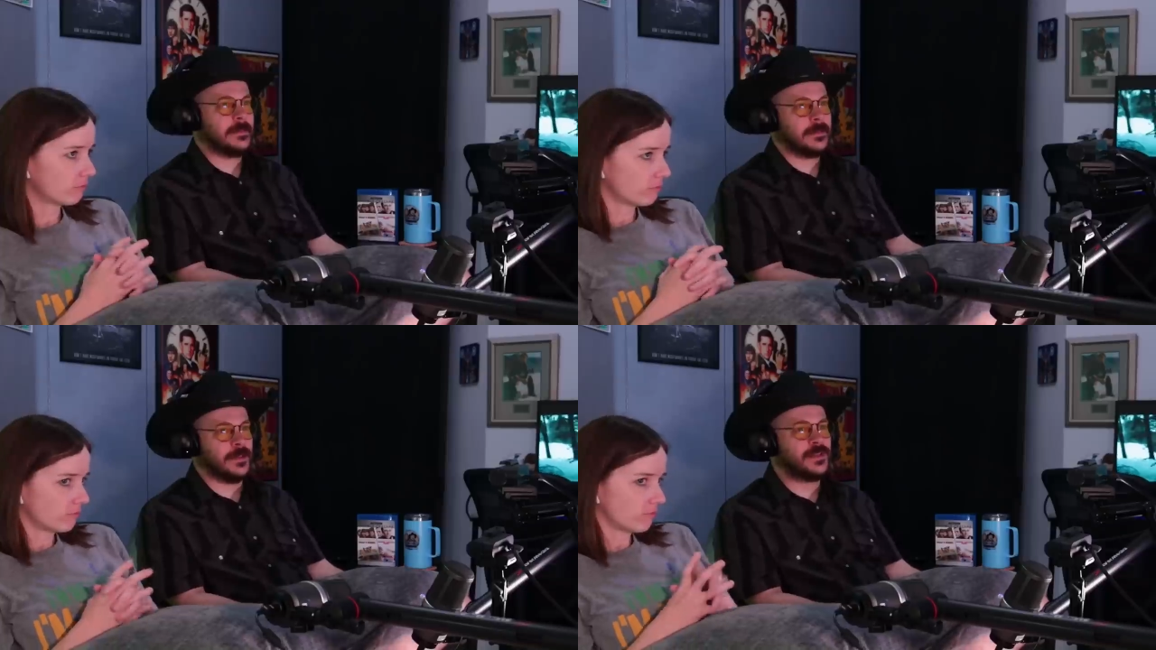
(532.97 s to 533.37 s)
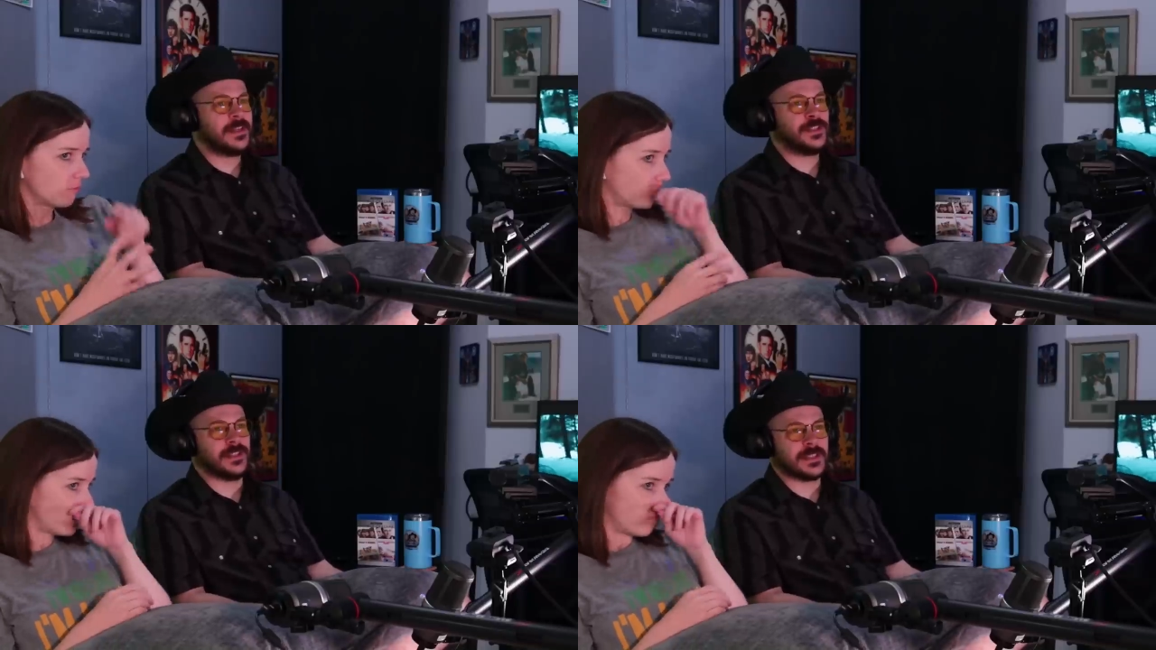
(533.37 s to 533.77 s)
Speaker 1: You
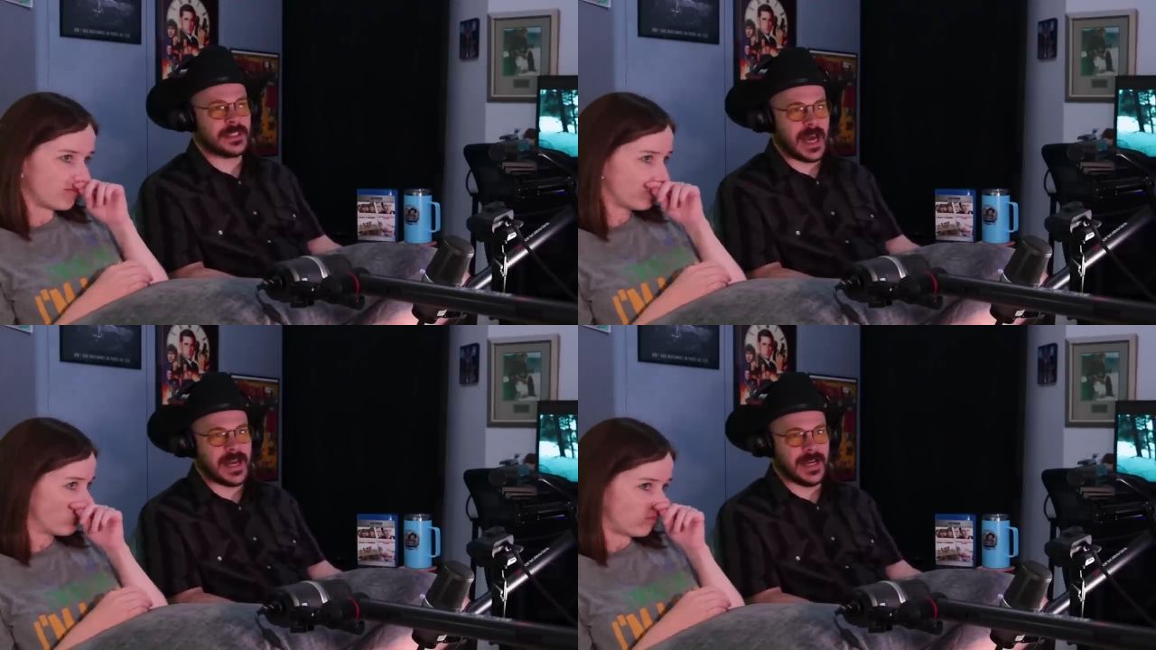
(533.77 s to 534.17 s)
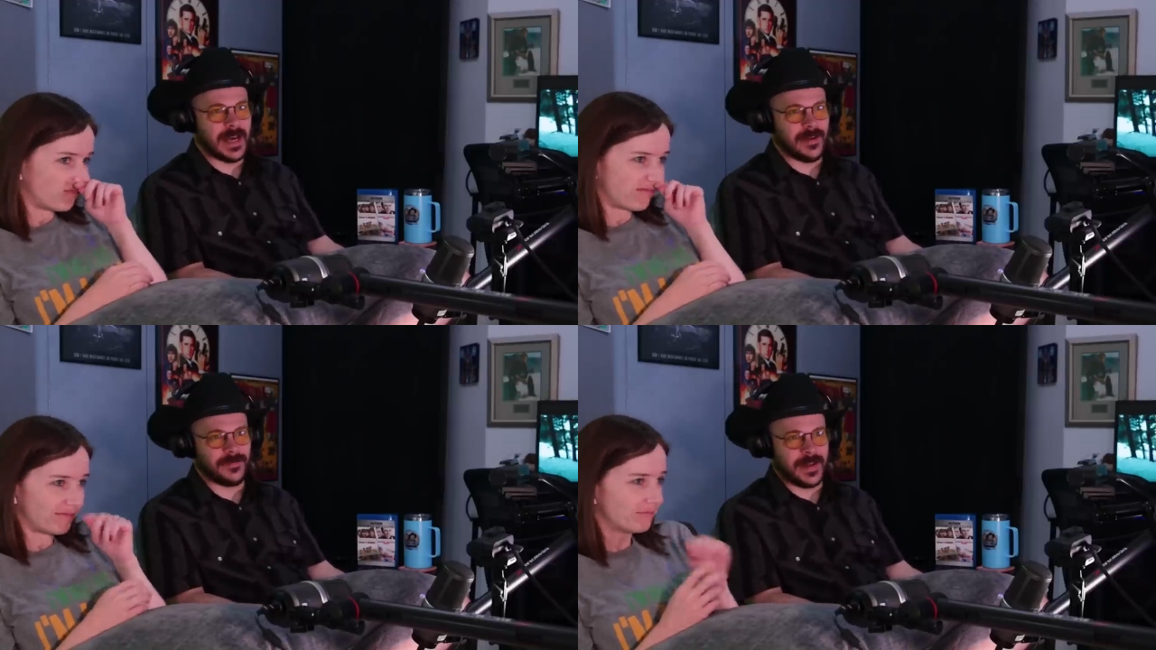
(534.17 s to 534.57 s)
said she
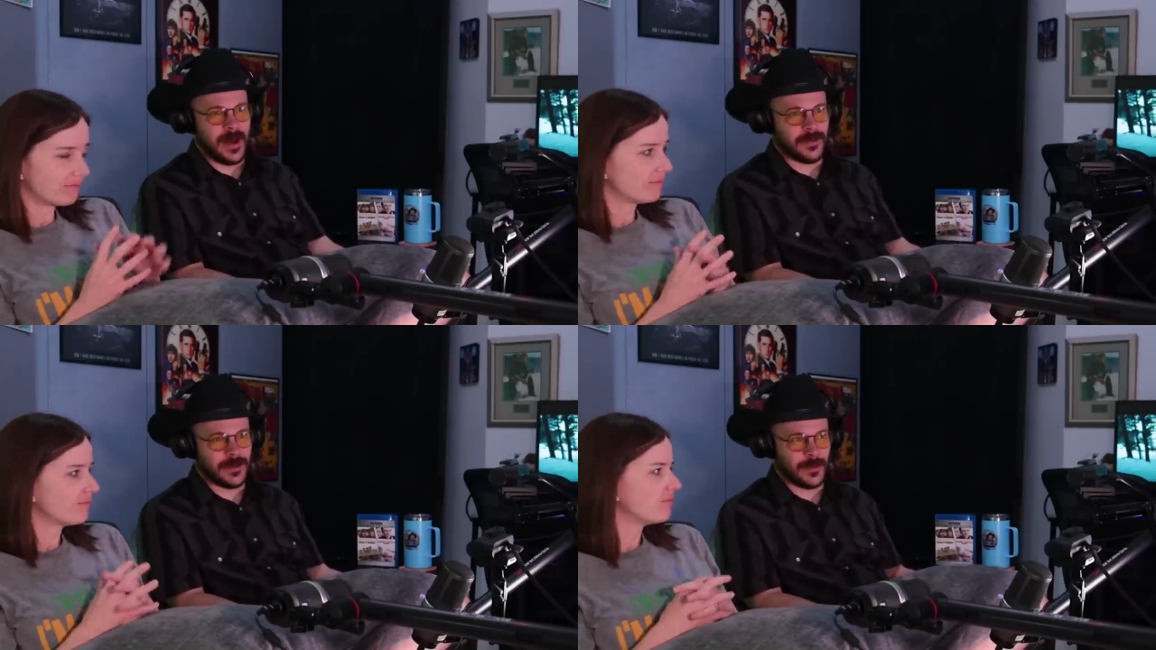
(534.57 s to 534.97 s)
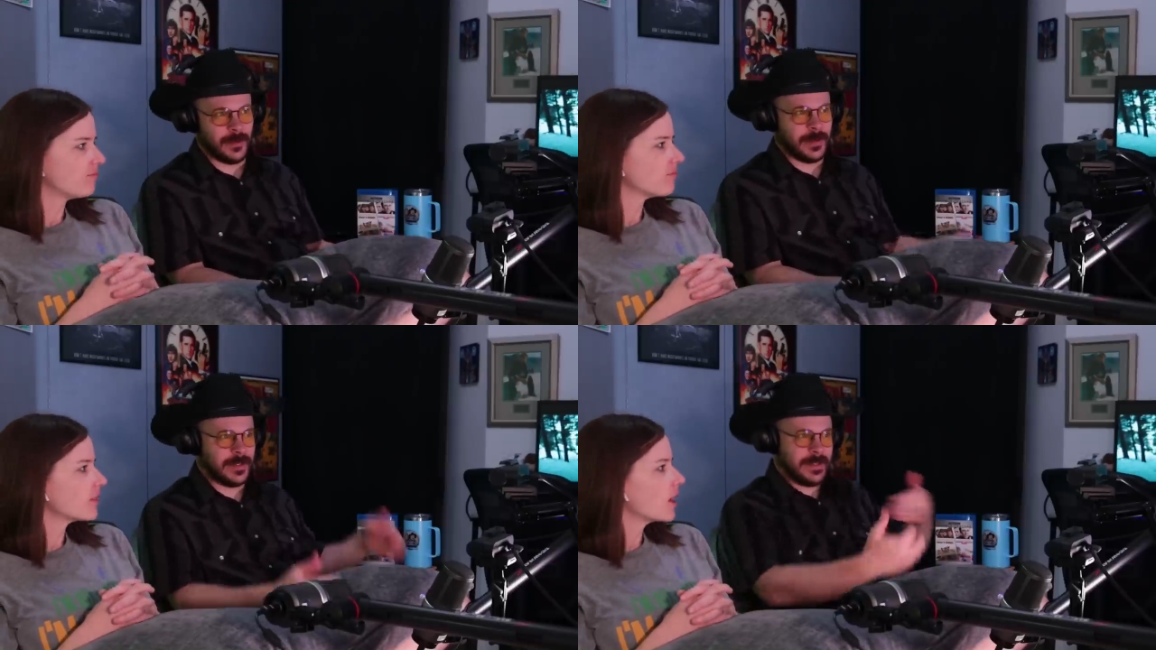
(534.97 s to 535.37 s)
skydived down to
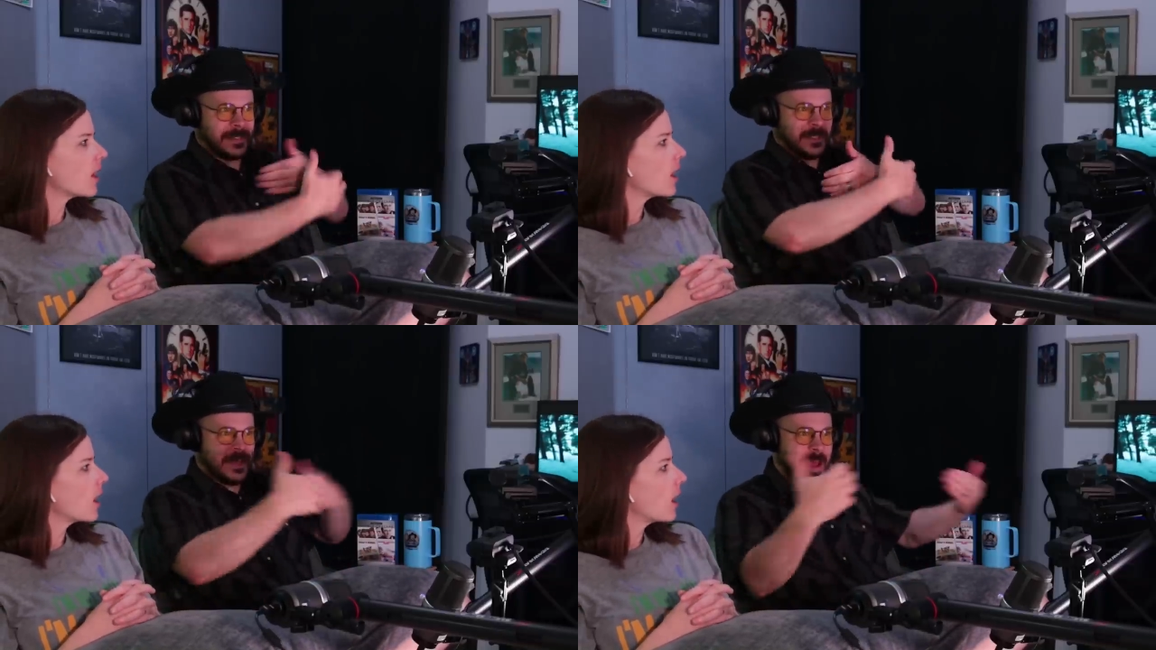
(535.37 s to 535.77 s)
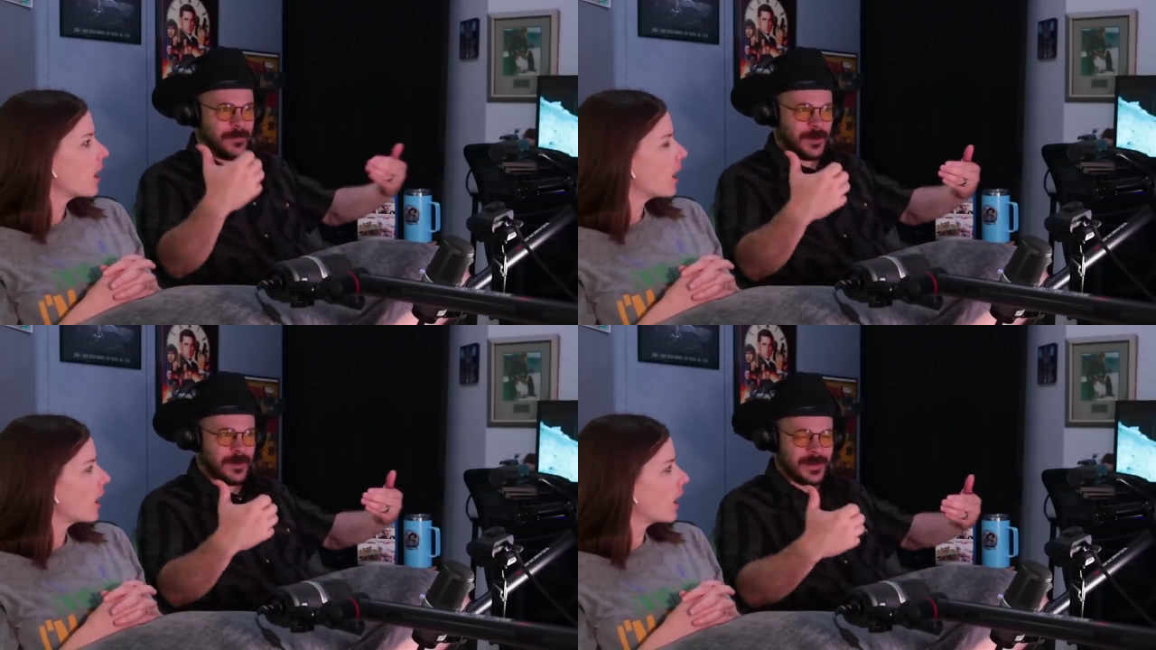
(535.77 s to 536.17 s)
him and
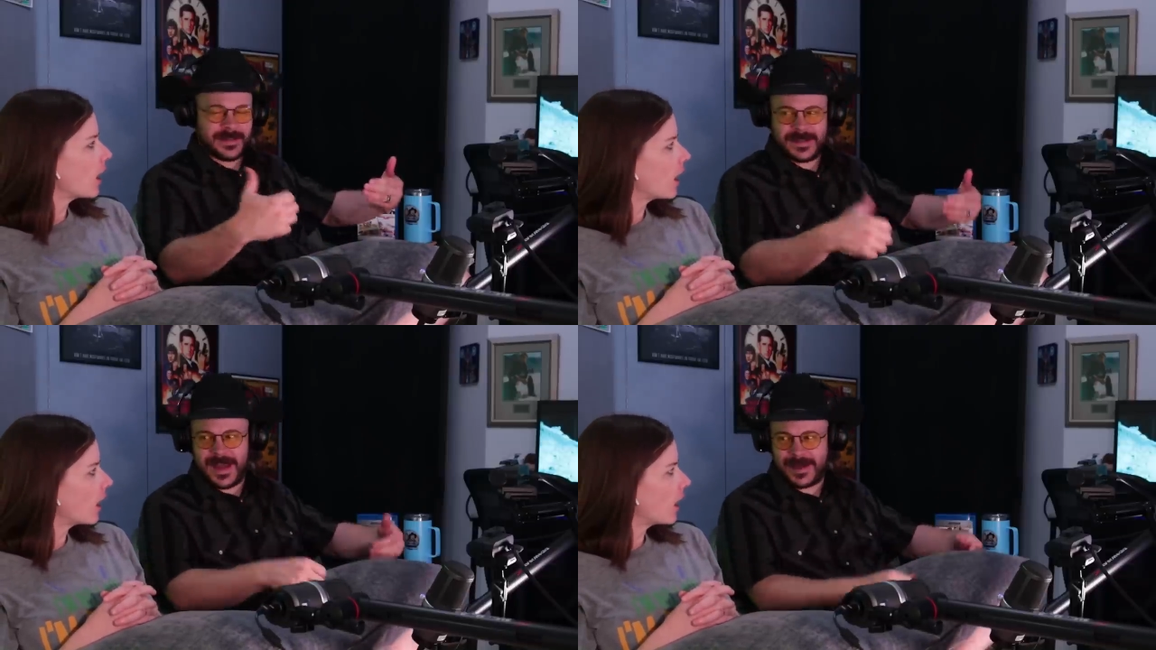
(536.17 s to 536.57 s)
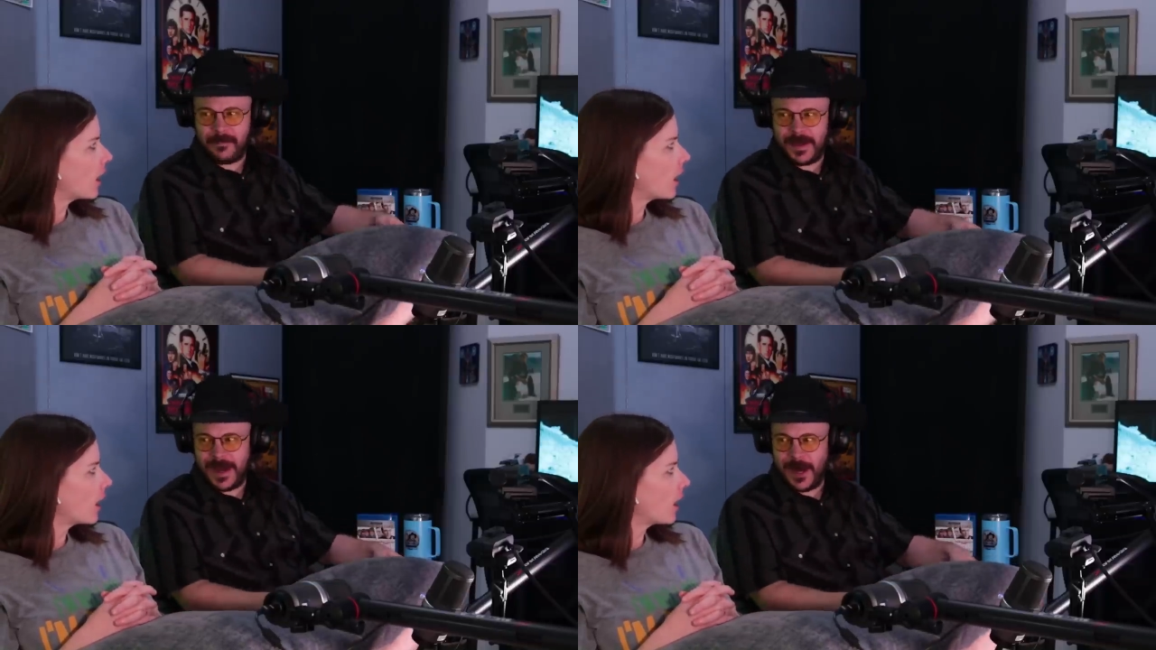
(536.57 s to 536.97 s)
snapped his neck
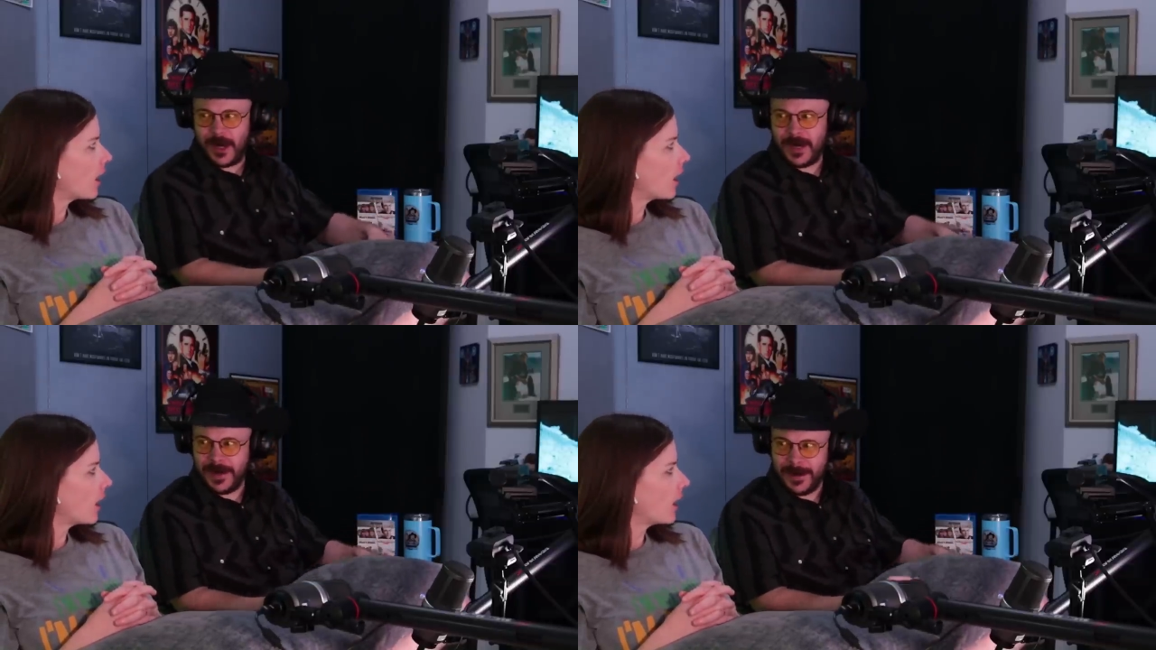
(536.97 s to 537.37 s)
midair.